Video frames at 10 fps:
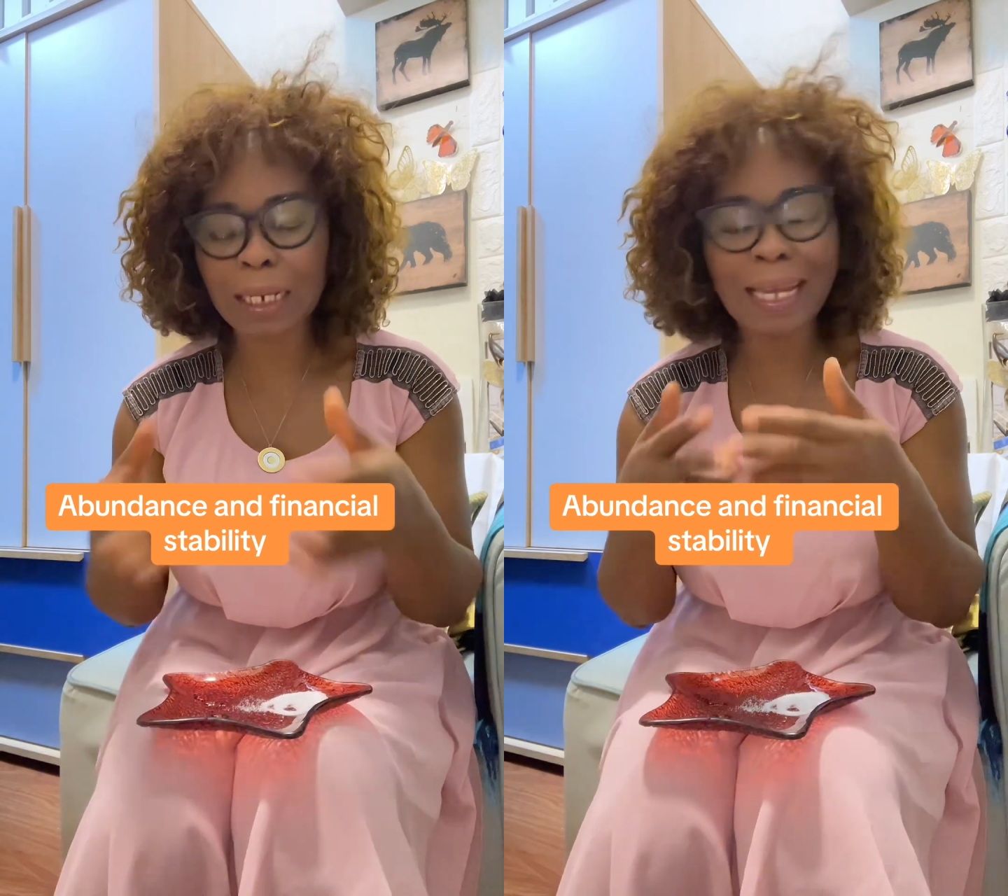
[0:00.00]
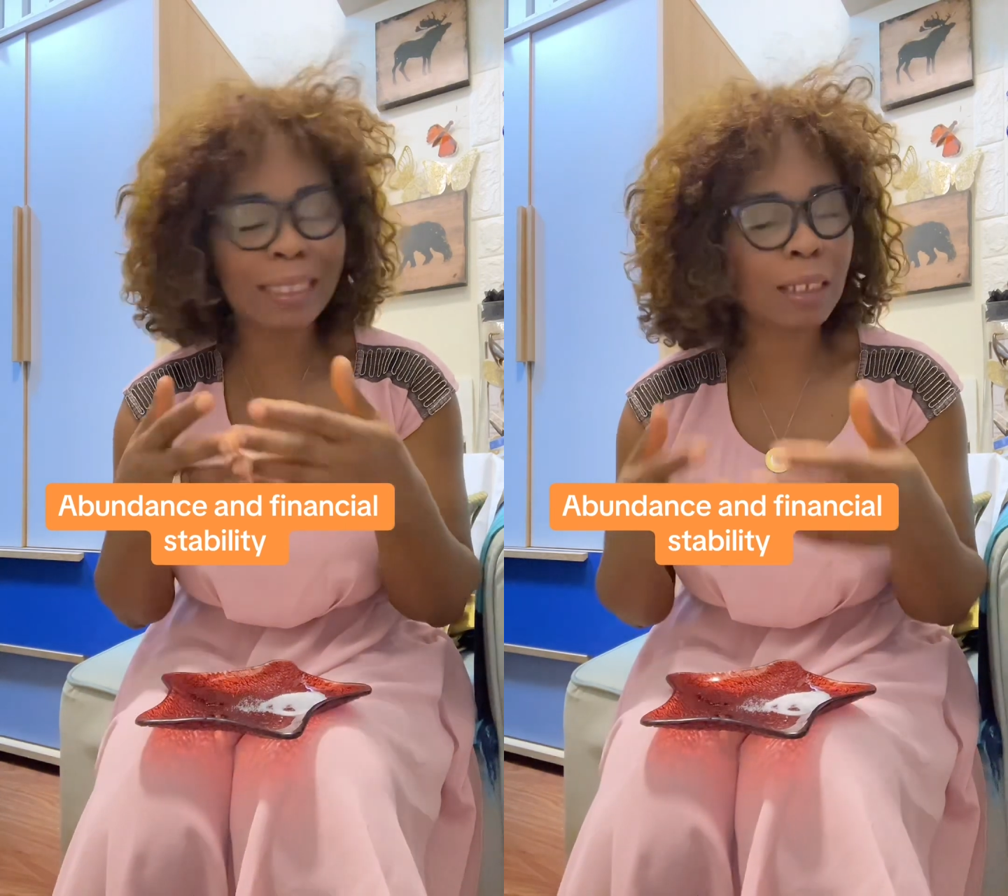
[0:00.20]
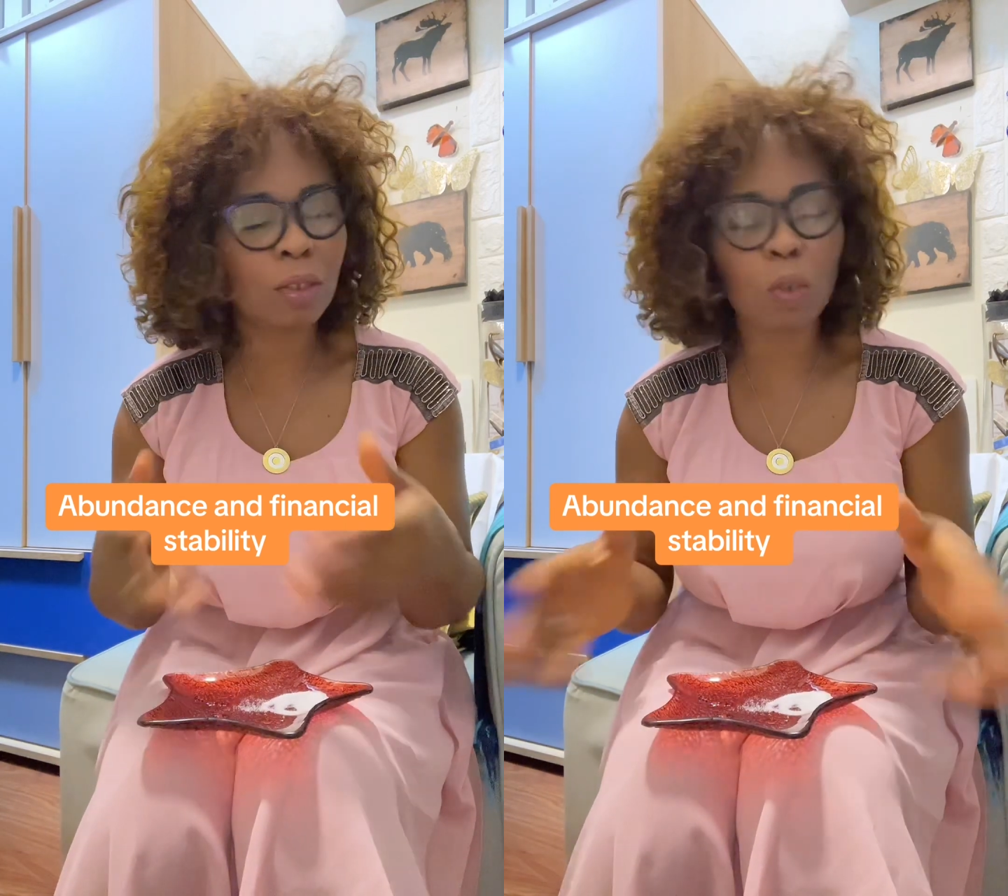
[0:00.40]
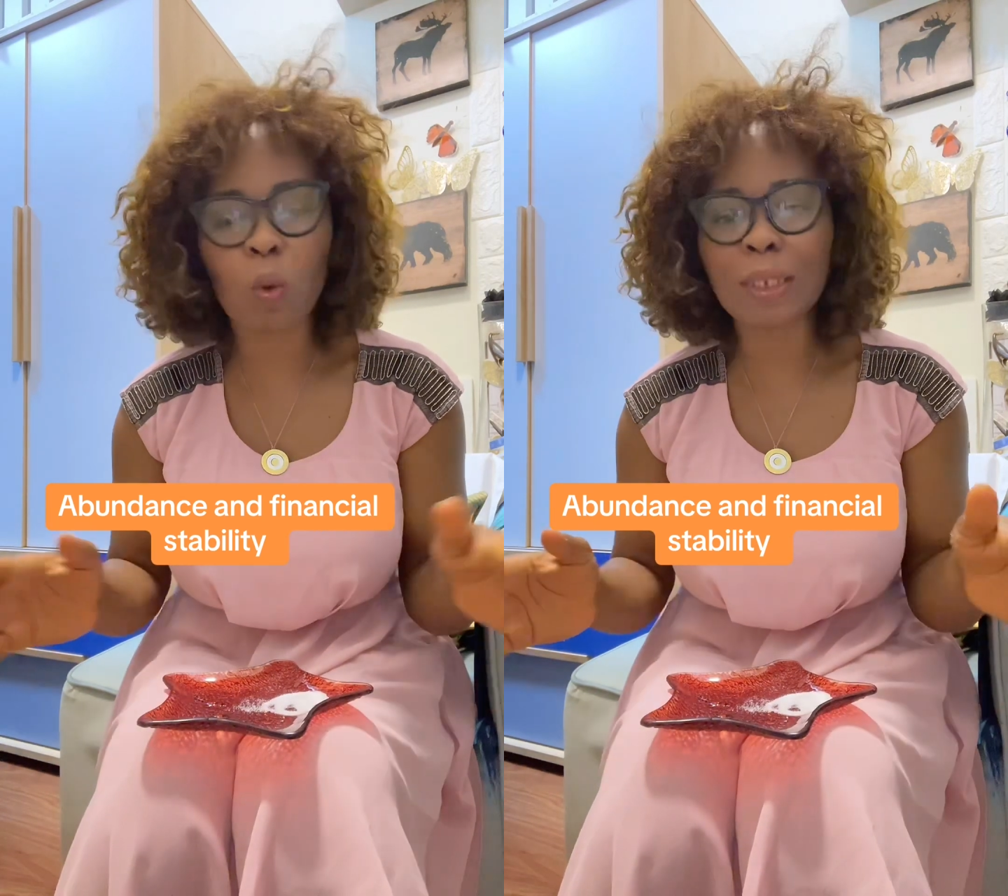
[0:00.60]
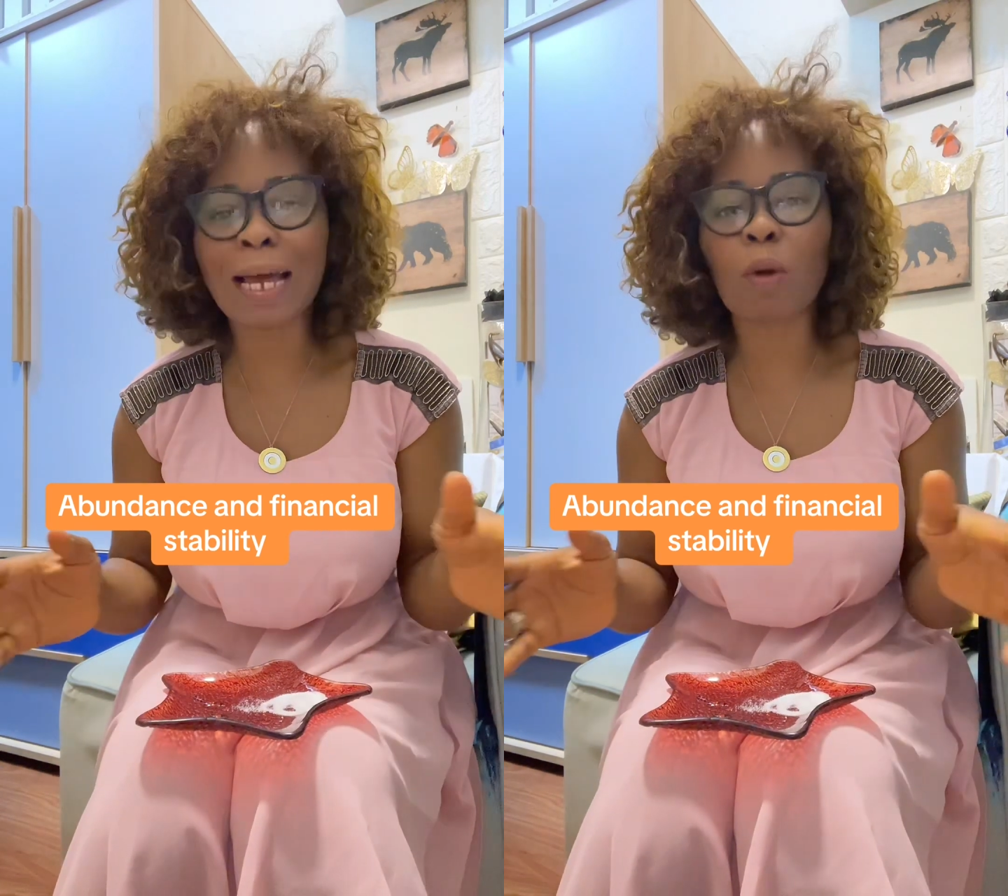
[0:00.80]
let the
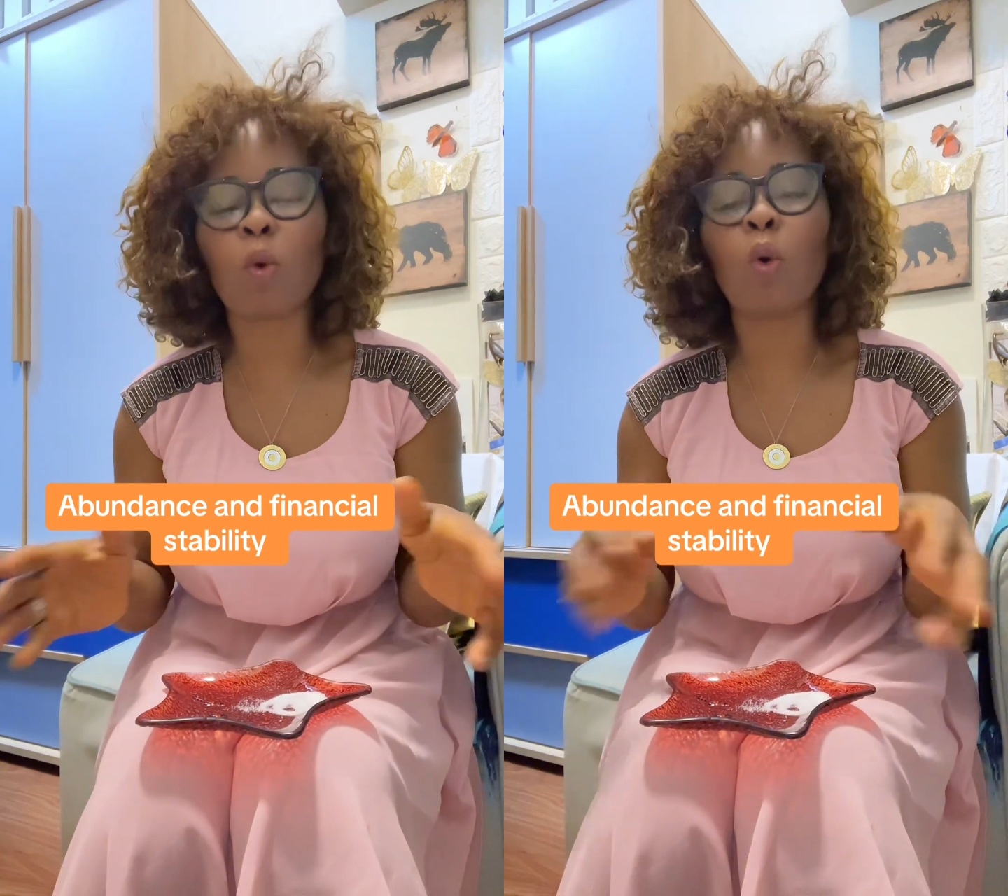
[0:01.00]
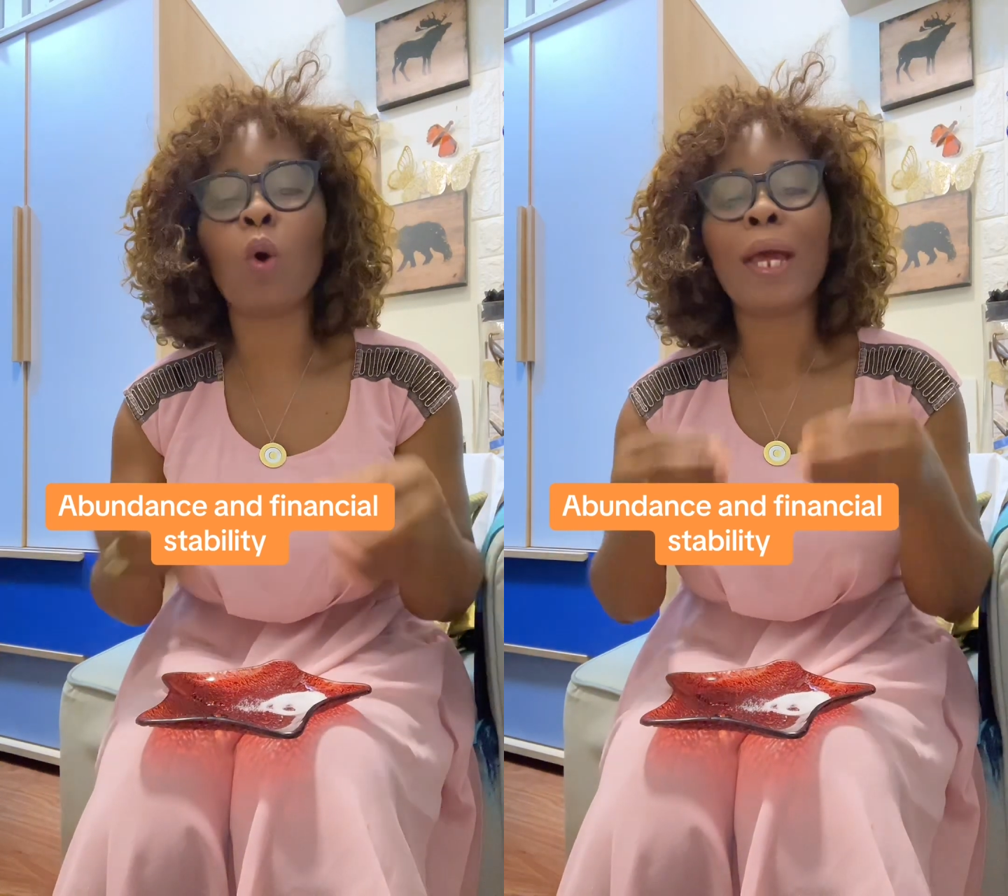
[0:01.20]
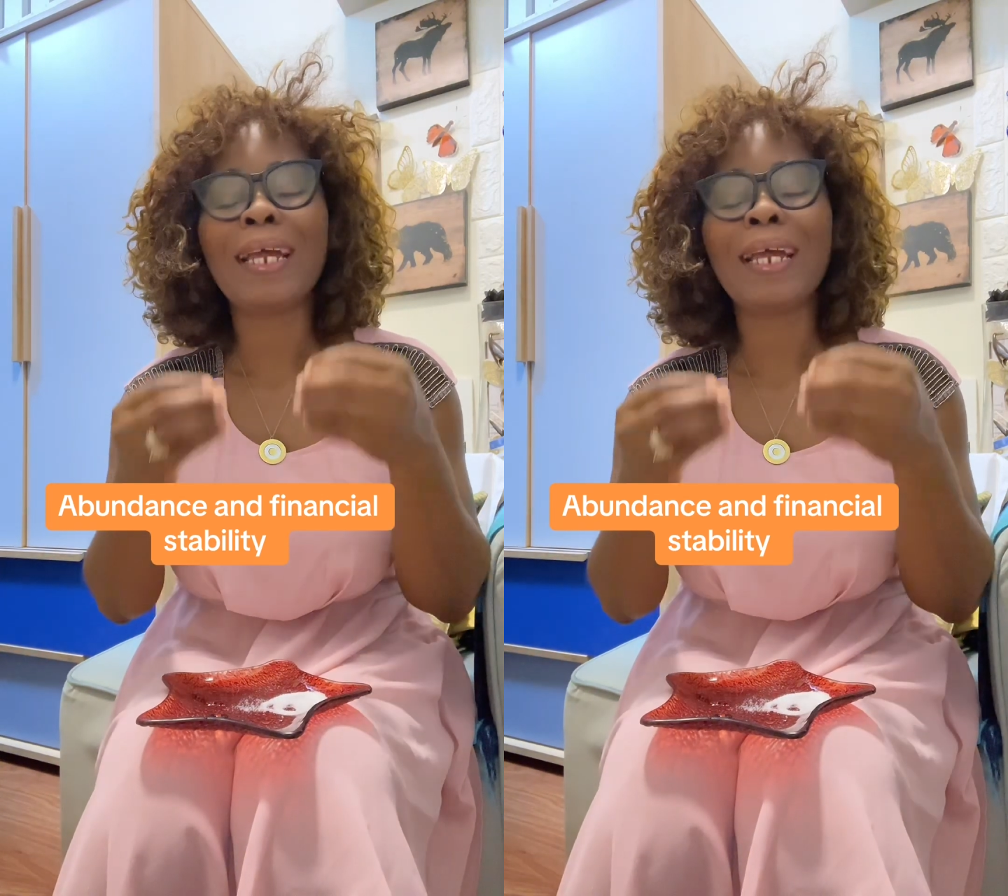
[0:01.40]
water go.